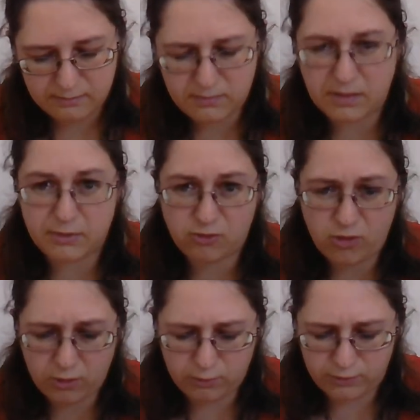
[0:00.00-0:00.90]
my
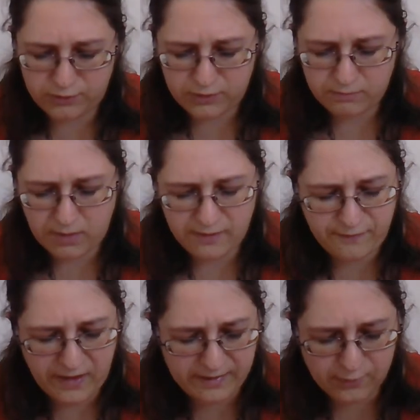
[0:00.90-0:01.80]
betrothed, my
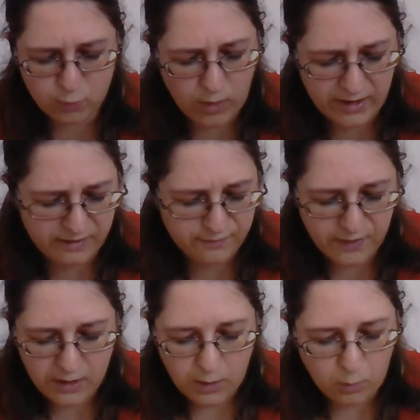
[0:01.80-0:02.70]
affianced wife,
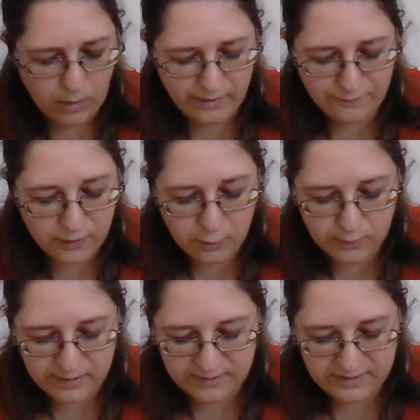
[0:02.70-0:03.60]
why flow
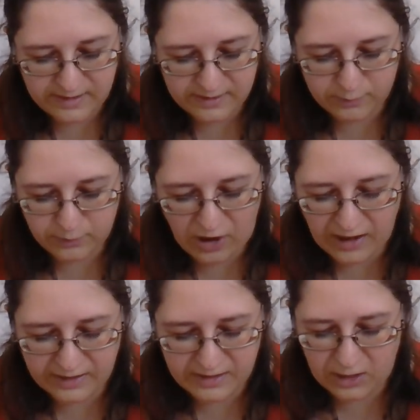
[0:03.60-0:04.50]
these tears which
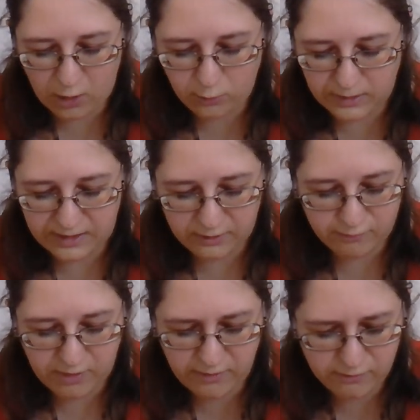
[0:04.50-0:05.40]
agony only can
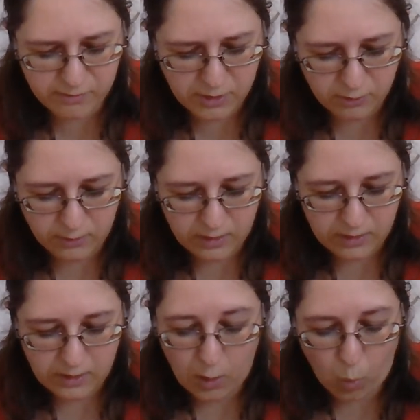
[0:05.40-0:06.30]
wring from you?
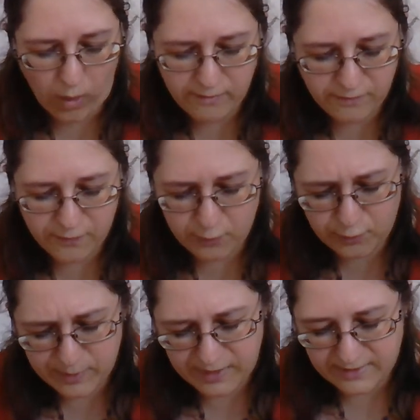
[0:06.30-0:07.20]
Why
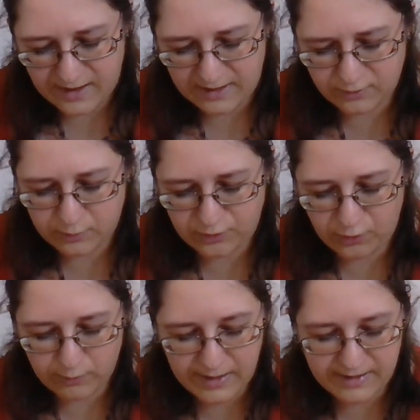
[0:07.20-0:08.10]
refuse me that hand which
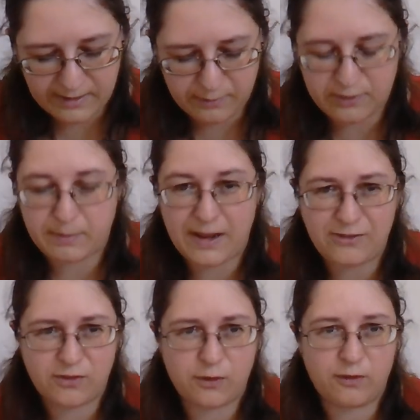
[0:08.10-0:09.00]
so lately was the
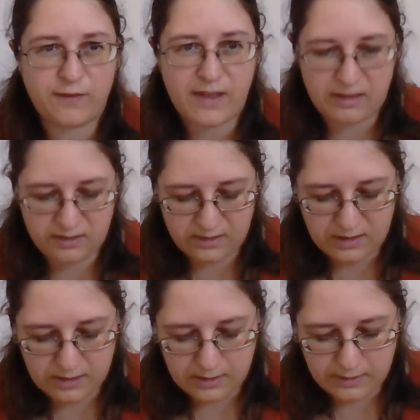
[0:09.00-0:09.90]
pledge of your faith?
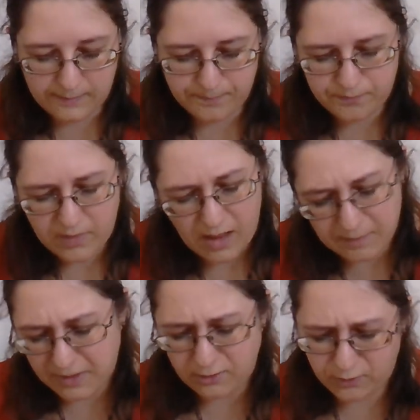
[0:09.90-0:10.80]

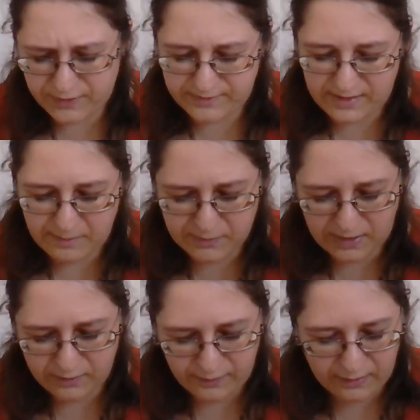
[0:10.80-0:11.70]
Am I not the same
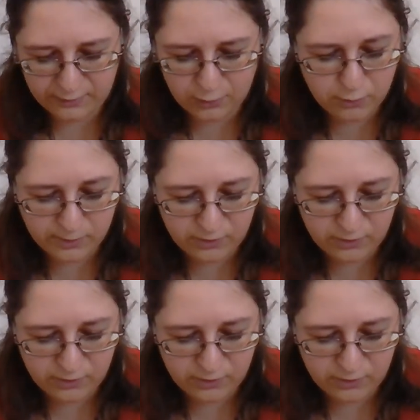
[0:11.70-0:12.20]
Delvile to whom